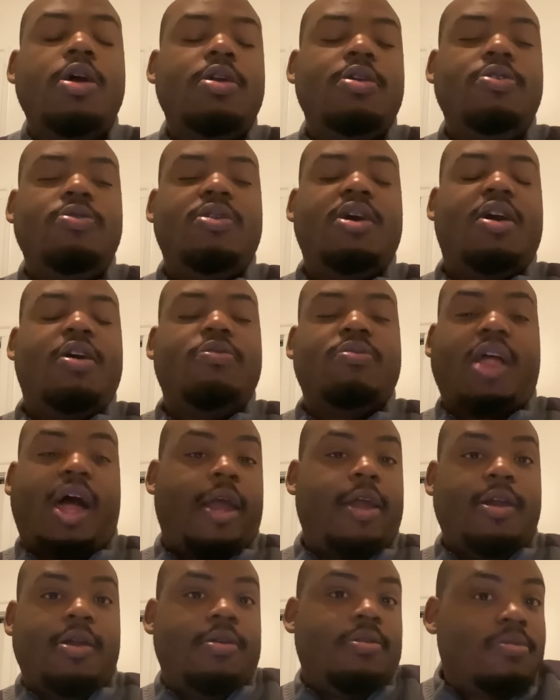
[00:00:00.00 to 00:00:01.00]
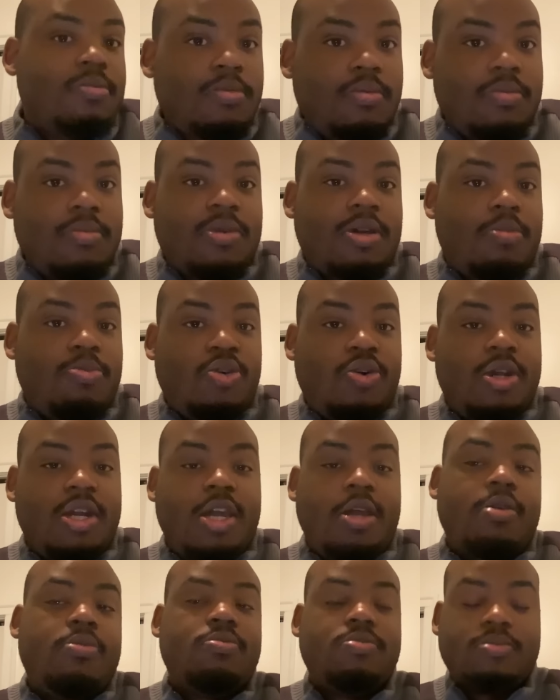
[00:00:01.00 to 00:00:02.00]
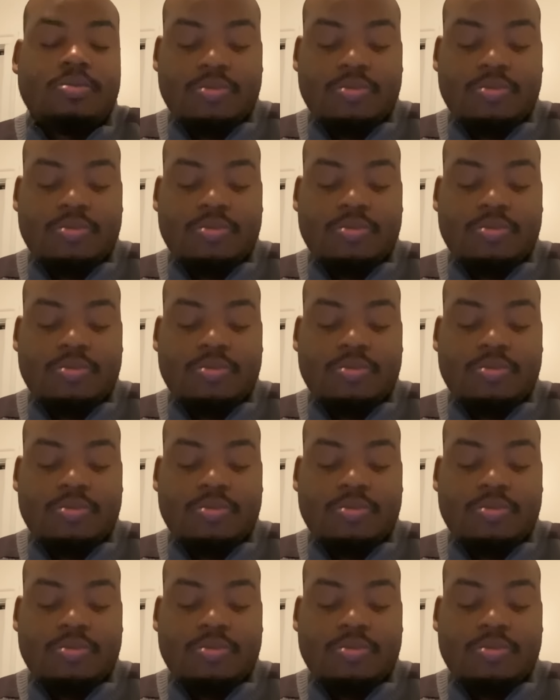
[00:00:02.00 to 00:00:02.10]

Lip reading: You know, like, come on now.